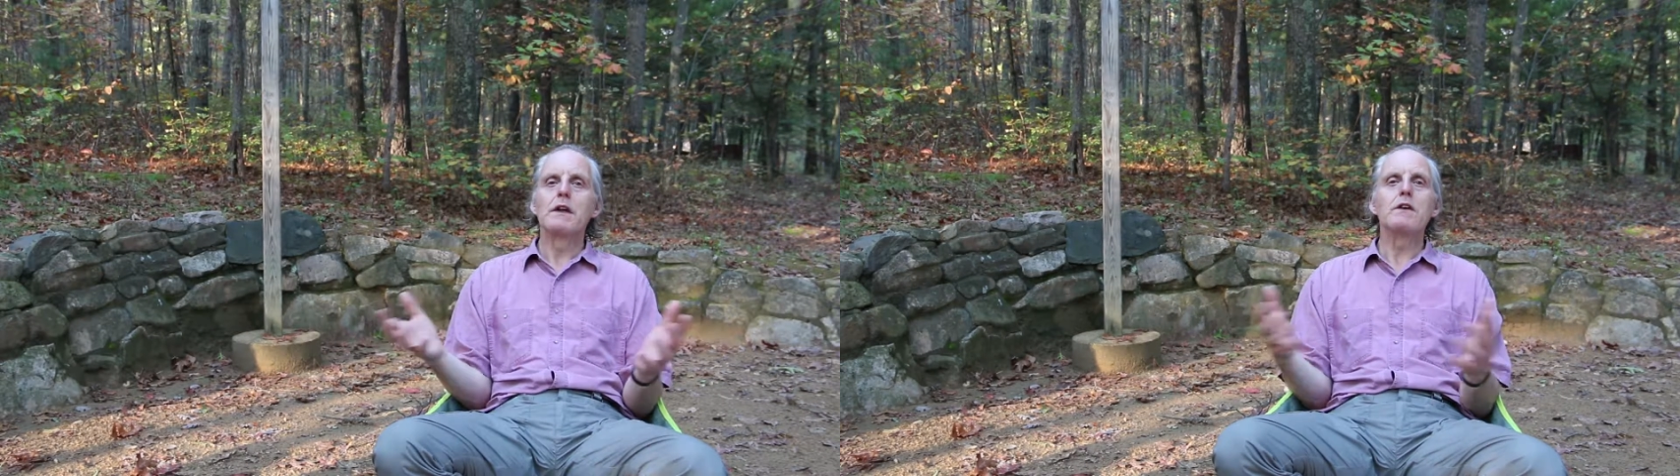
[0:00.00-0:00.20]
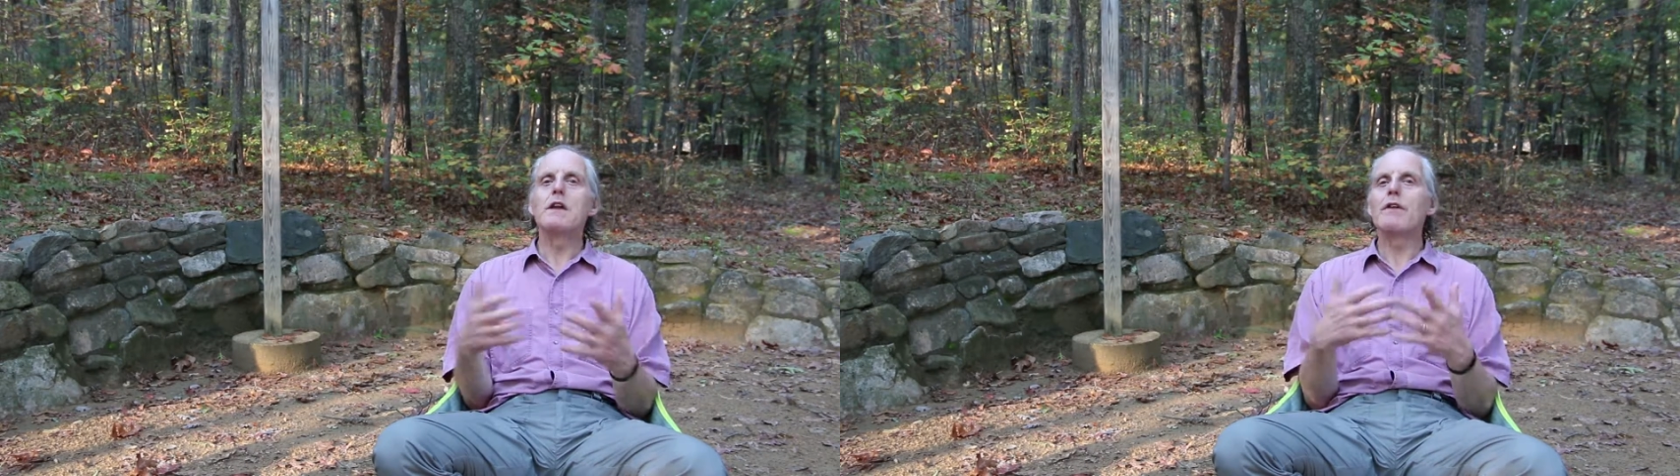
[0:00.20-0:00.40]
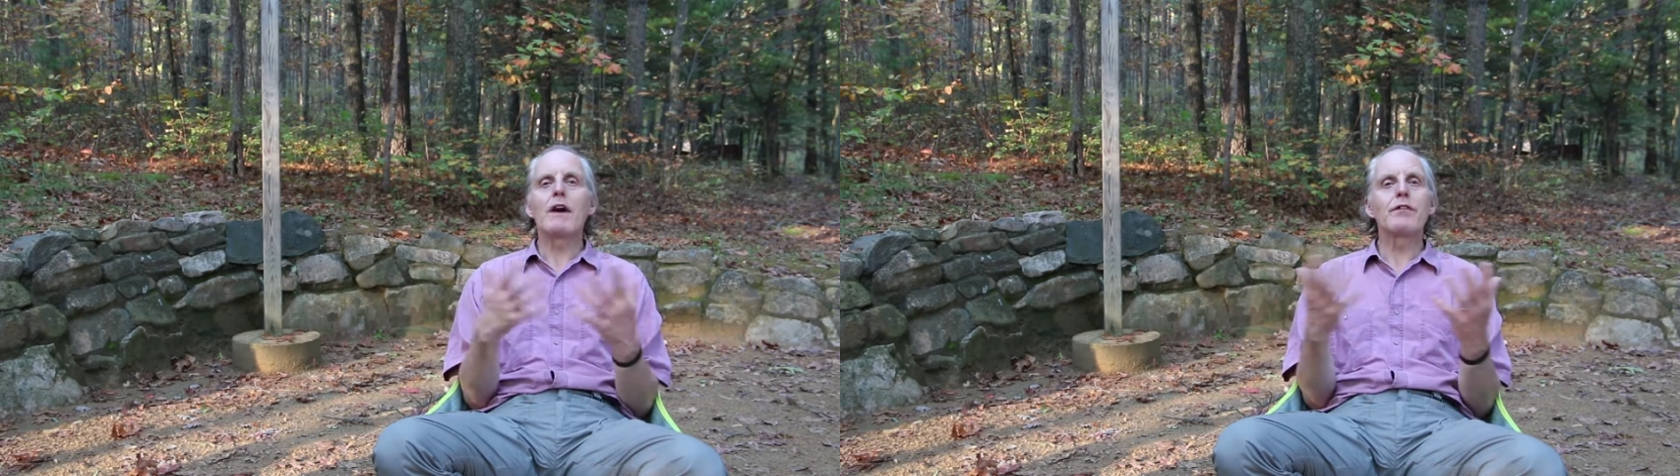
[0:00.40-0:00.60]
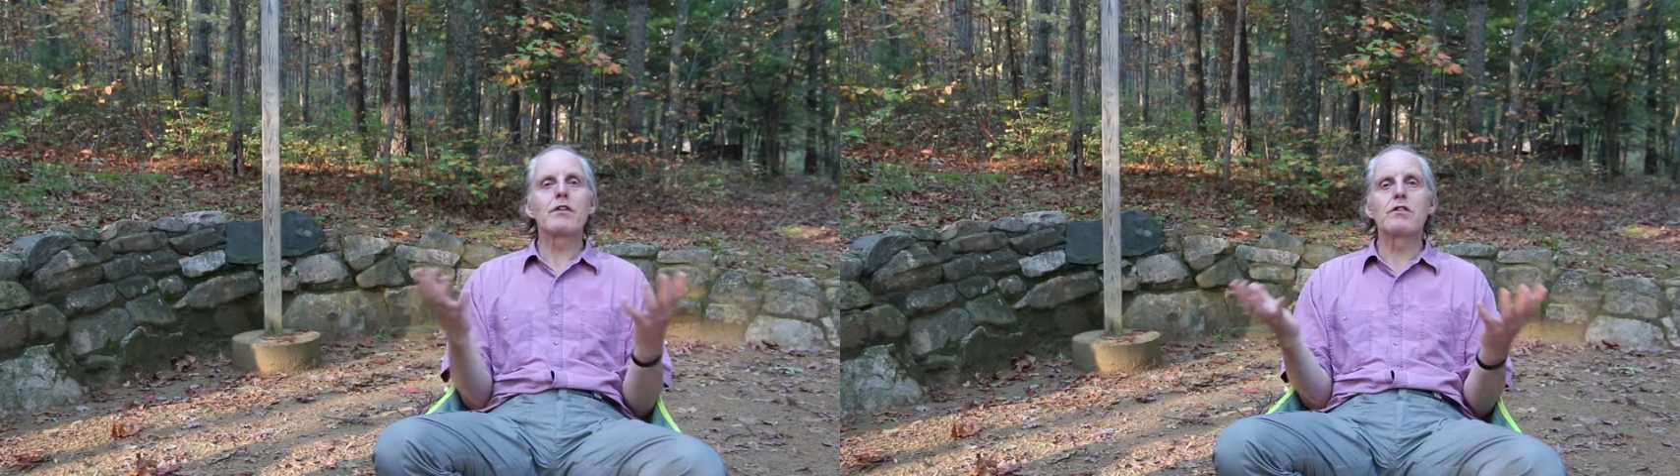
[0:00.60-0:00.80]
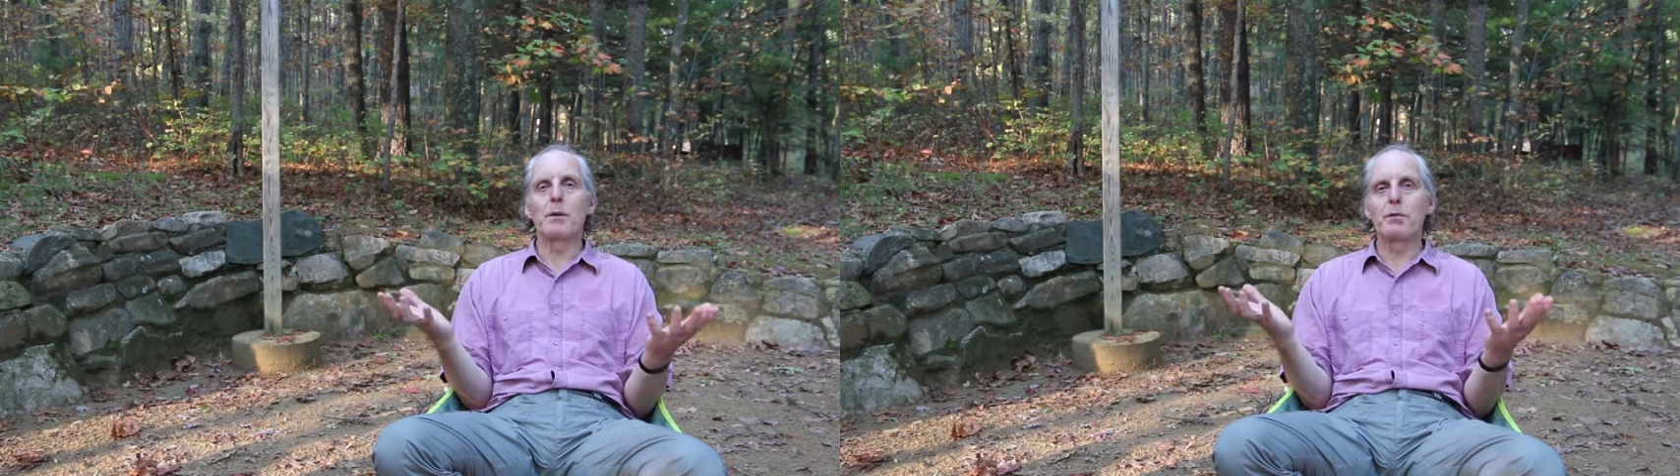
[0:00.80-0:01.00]
you never have
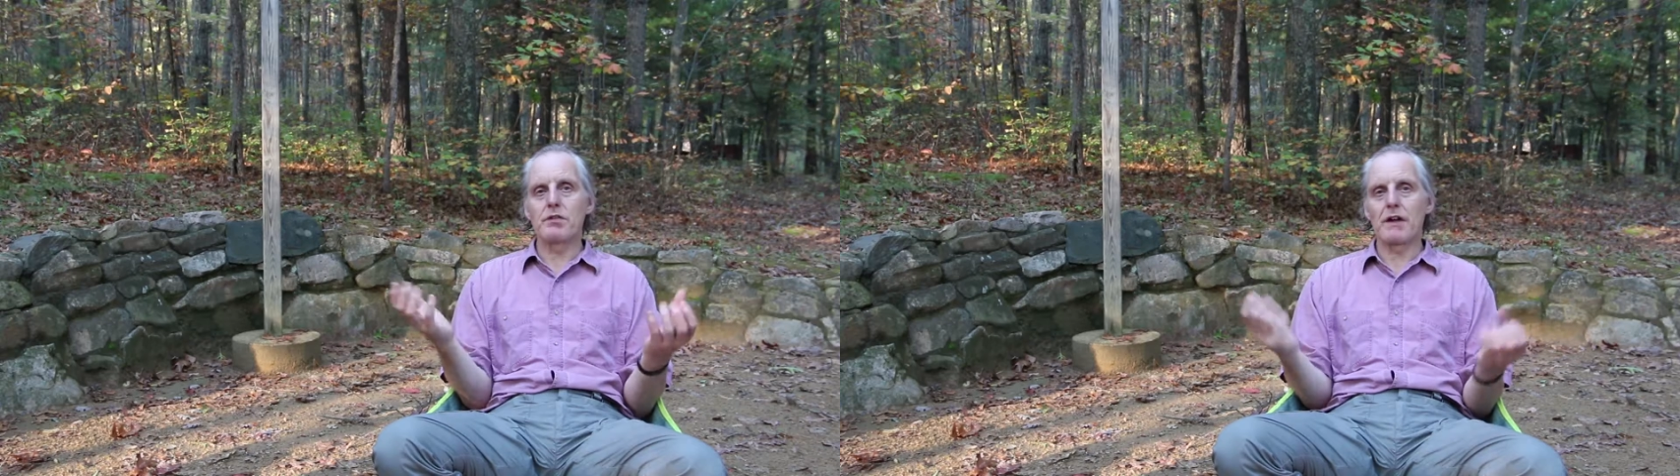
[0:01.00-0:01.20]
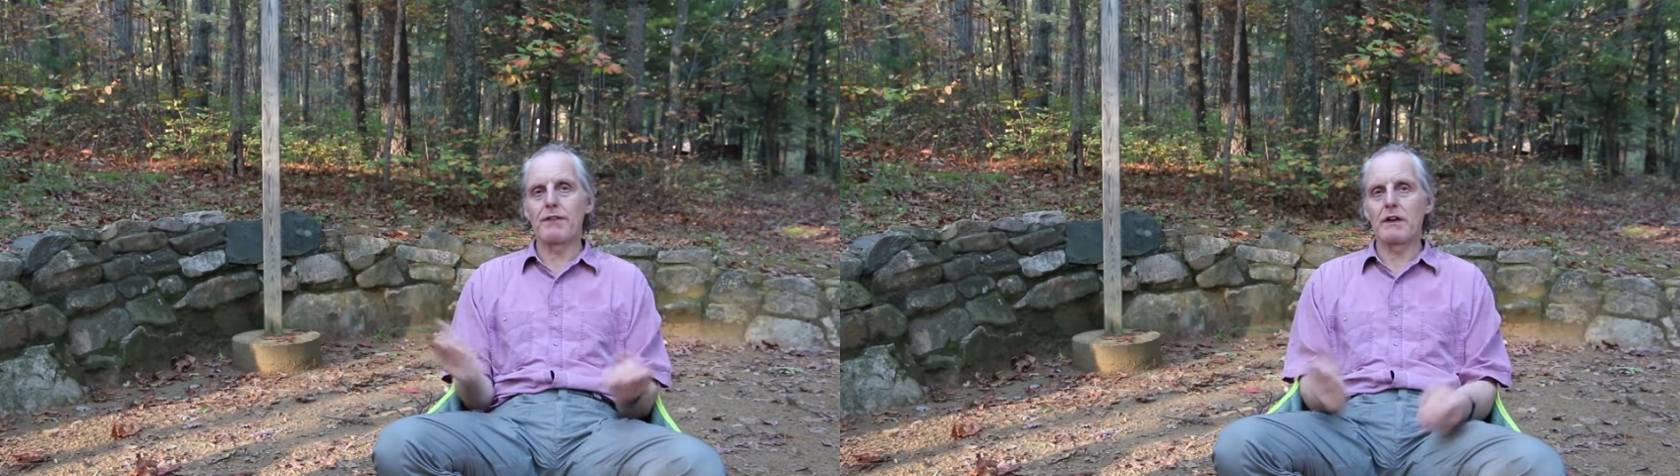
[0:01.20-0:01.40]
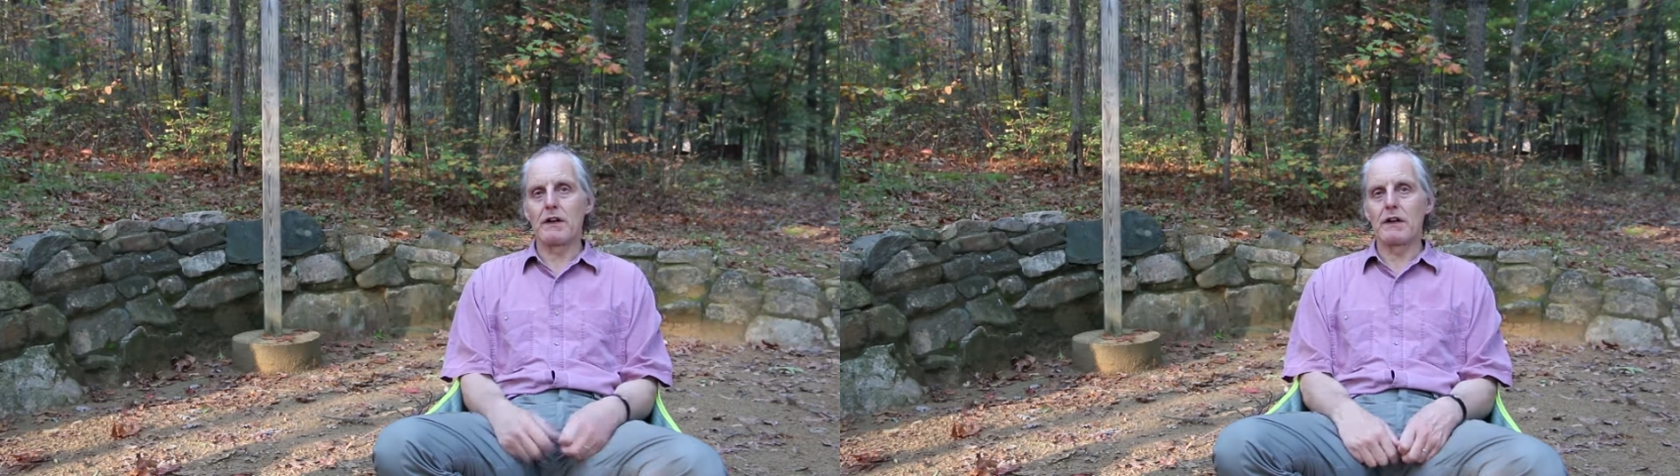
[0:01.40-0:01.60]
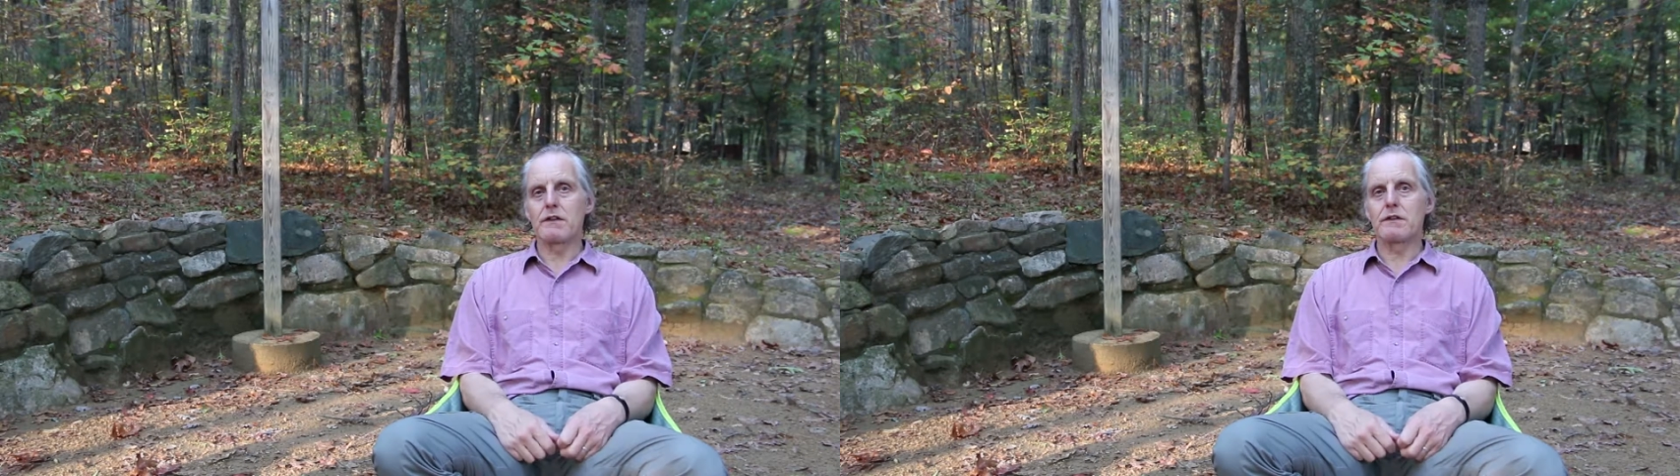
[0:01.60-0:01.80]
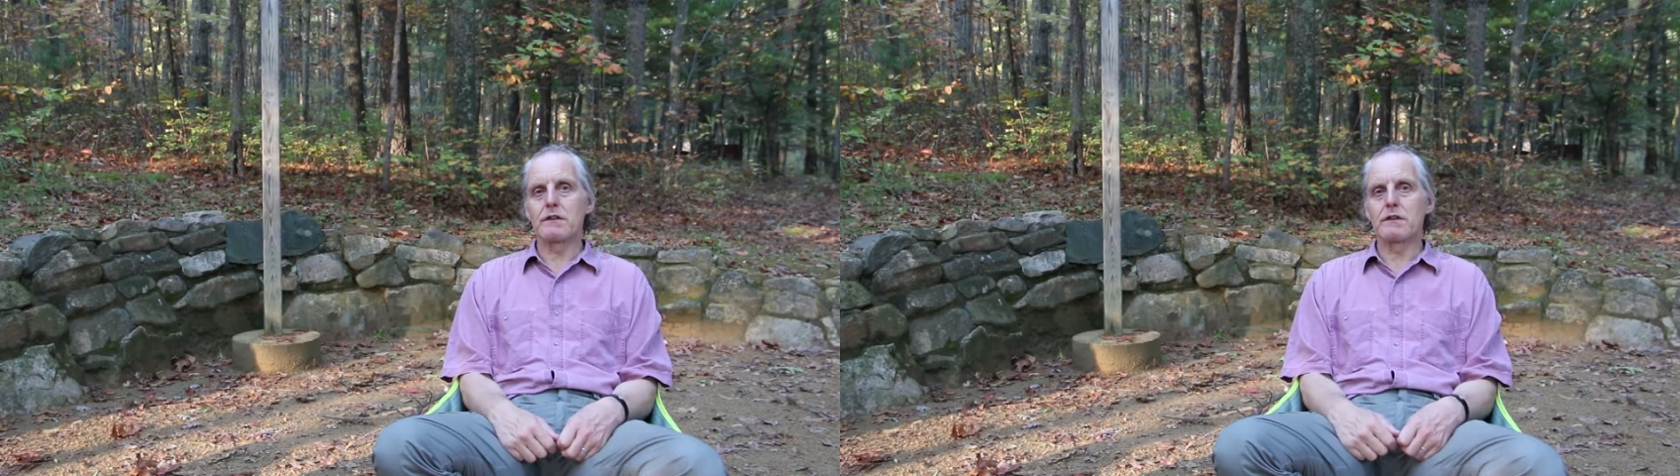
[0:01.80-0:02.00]
to stop at traffic
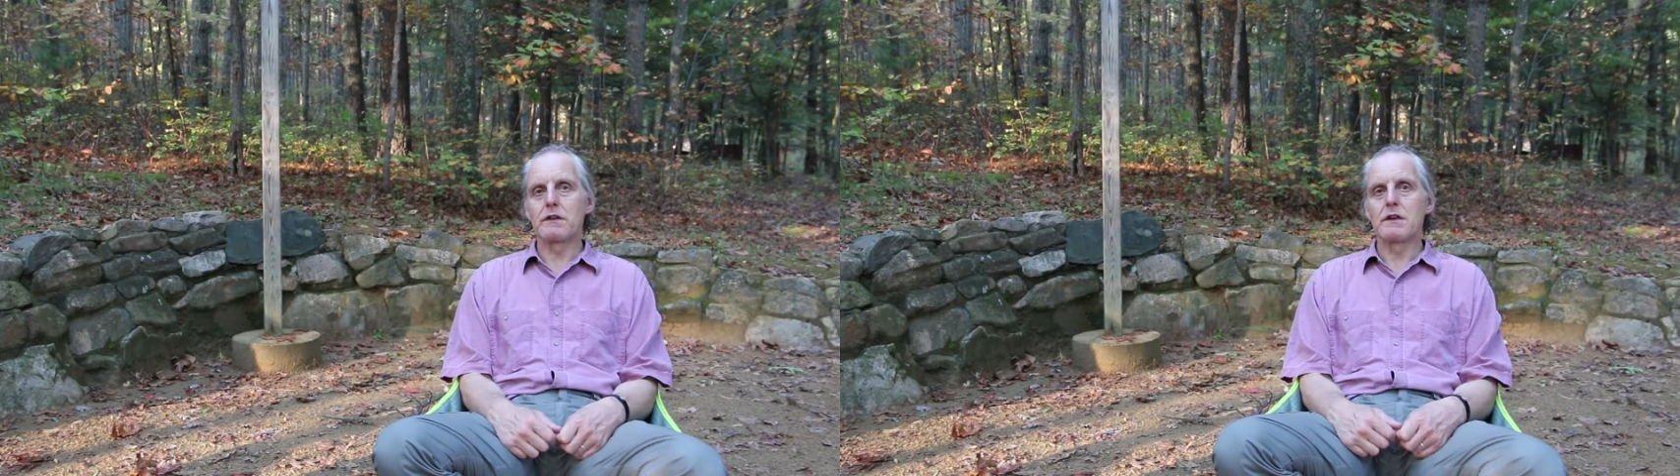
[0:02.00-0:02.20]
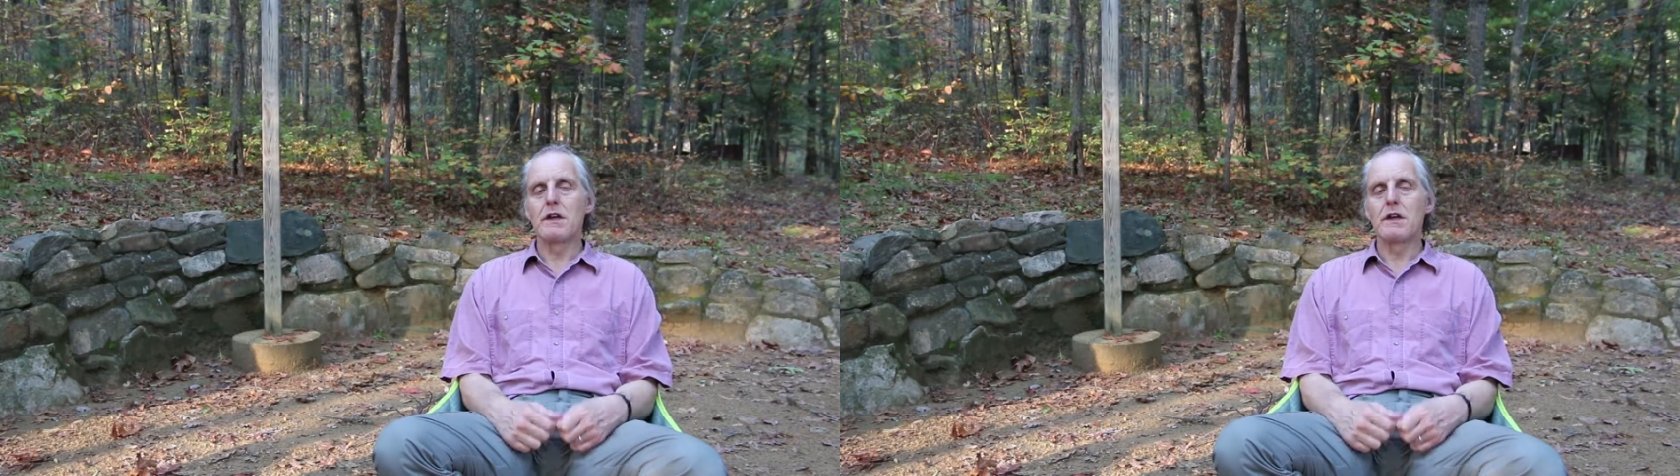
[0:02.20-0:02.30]
lights,